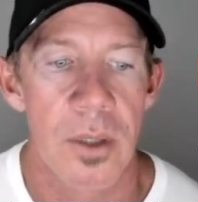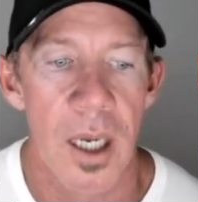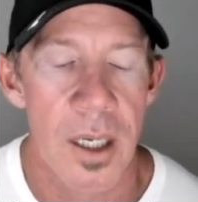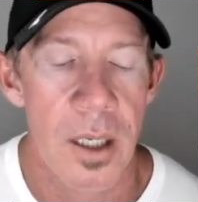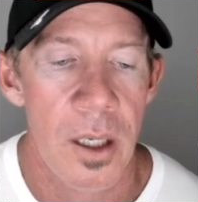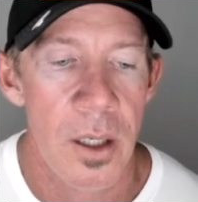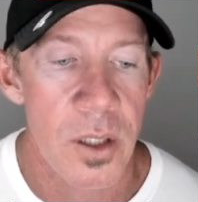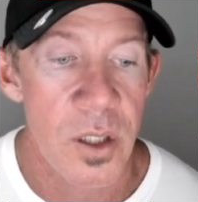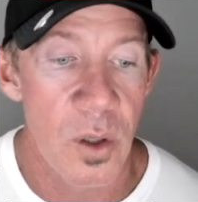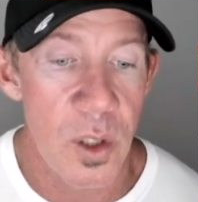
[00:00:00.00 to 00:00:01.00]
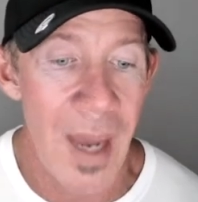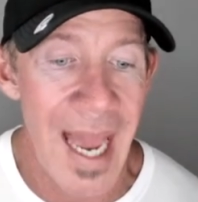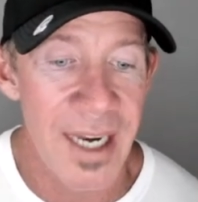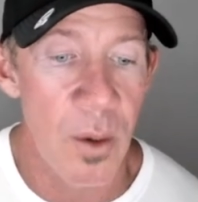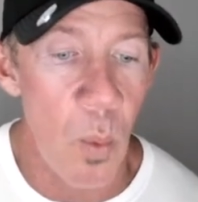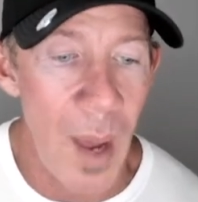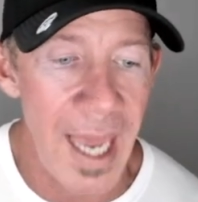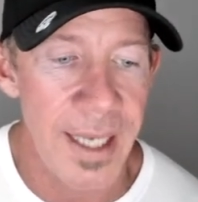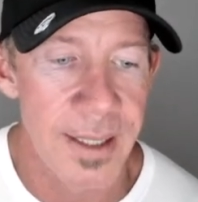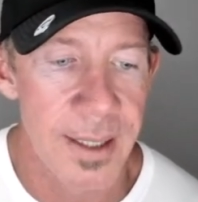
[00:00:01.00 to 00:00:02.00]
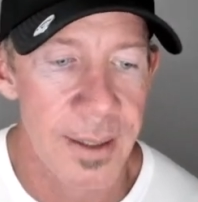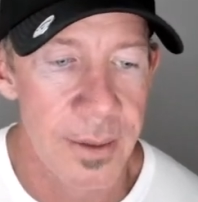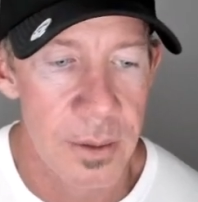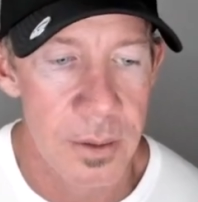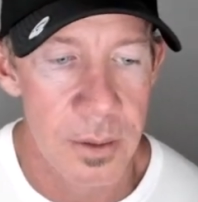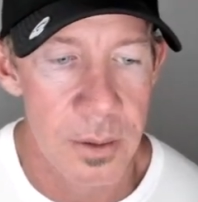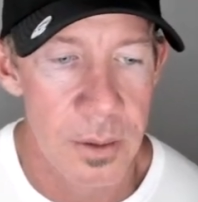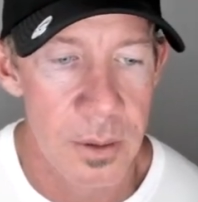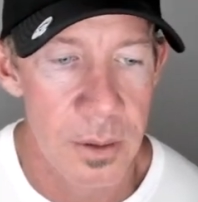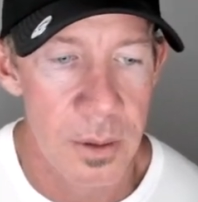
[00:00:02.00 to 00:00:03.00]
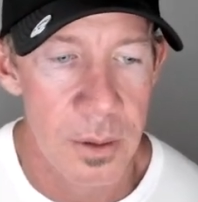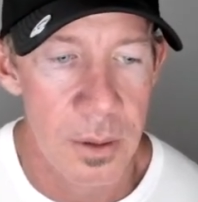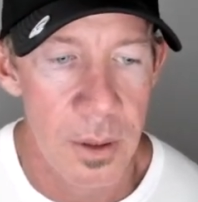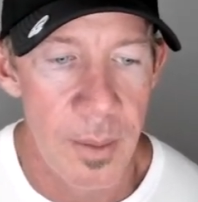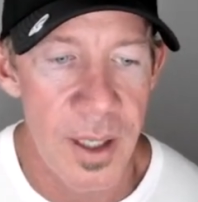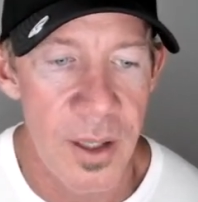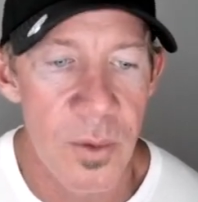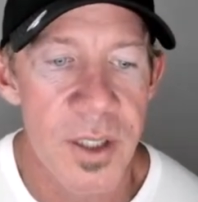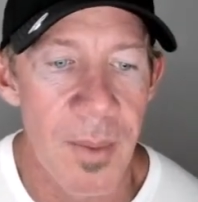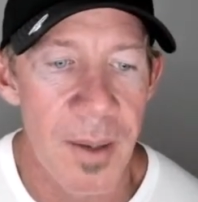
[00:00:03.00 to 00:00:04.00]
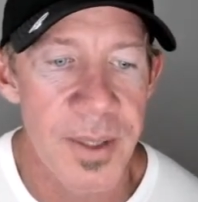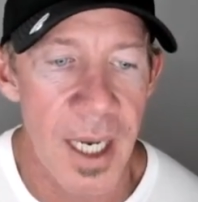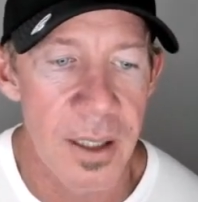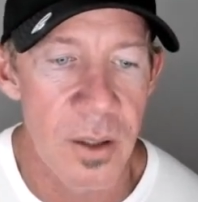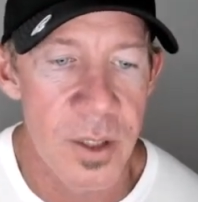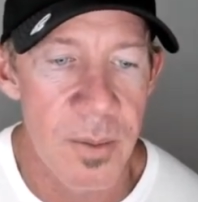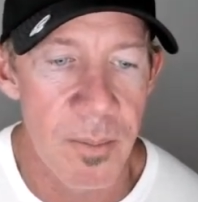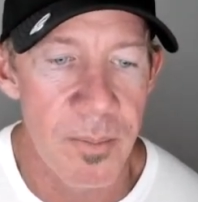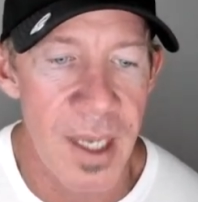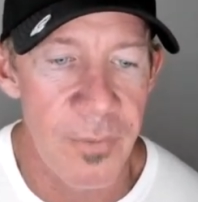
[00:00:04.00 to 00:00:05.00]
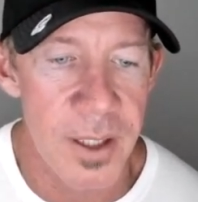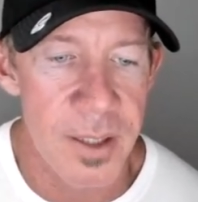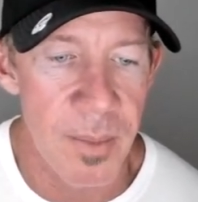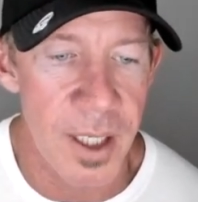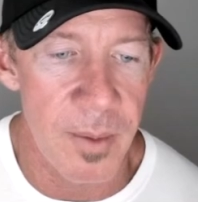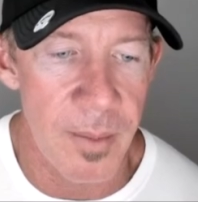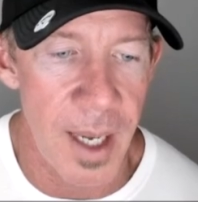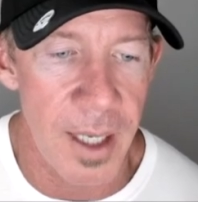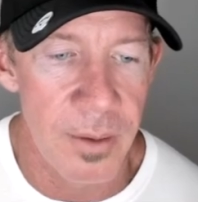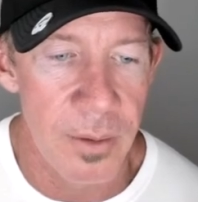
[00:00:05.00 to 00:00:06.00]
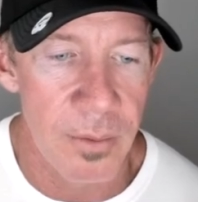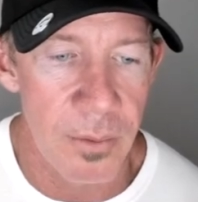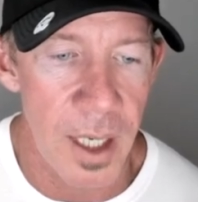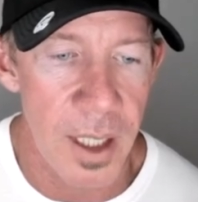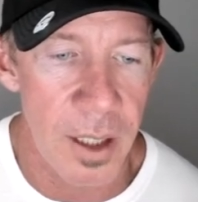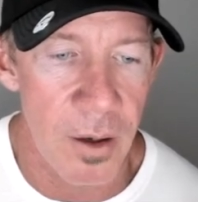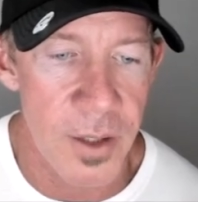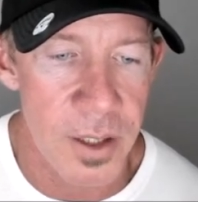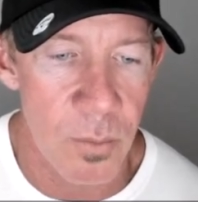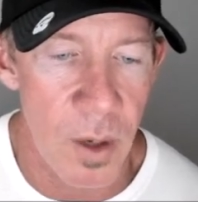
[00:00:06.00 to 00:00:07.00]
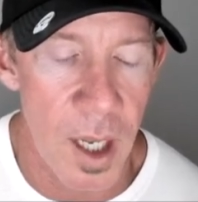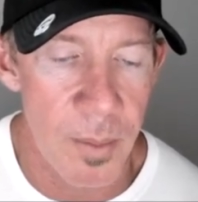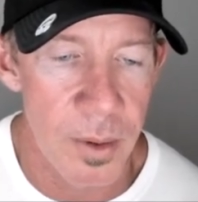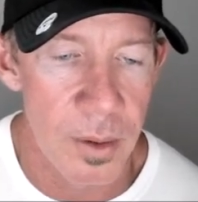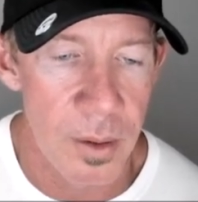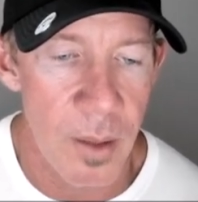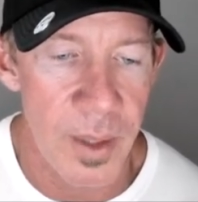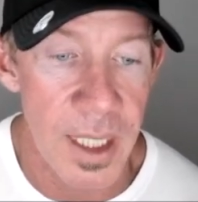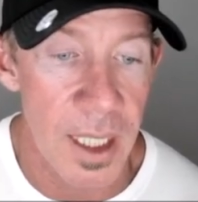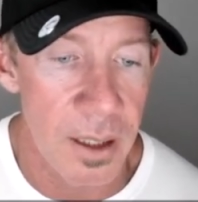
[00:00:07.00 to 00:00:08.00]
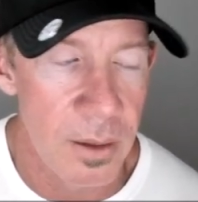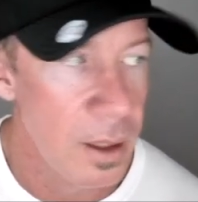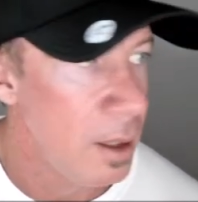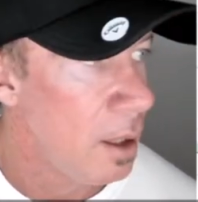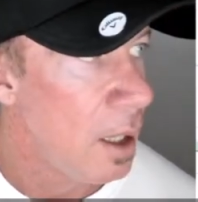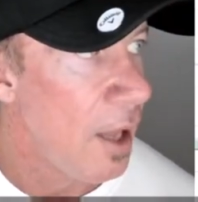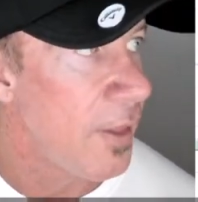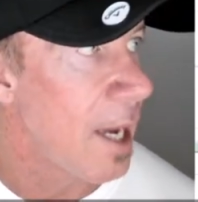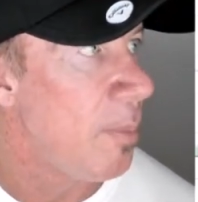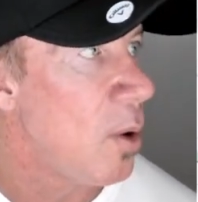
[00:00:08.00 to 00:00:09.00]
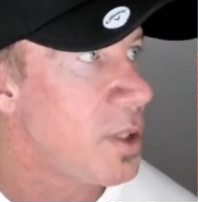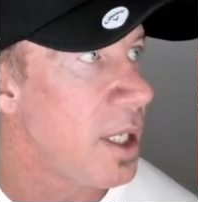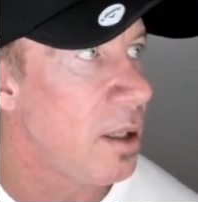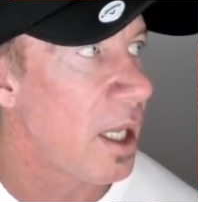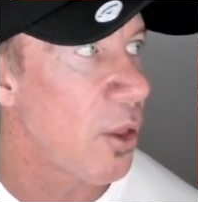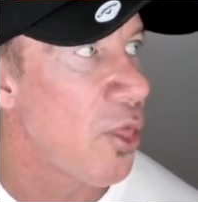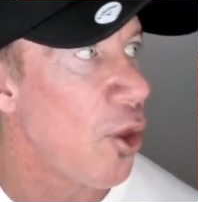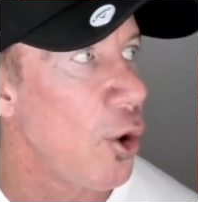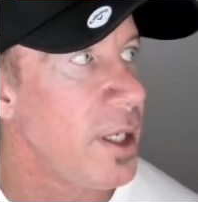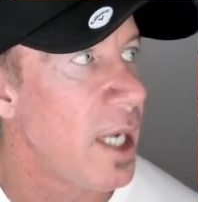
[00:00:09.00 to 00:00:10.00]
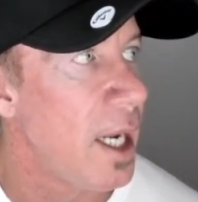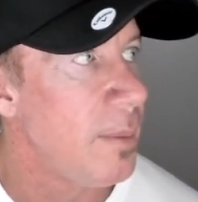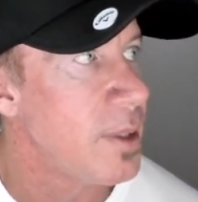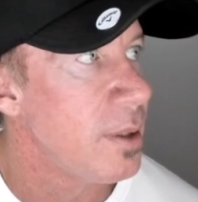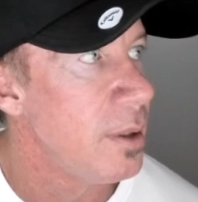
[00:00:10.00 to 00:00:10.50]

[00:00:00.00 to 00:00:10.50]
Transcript: Okay. So you had to wait. I mean, there was some upside. There's some definitely some money to be made right here on this run up. And we did. I think I posted it like 30 times.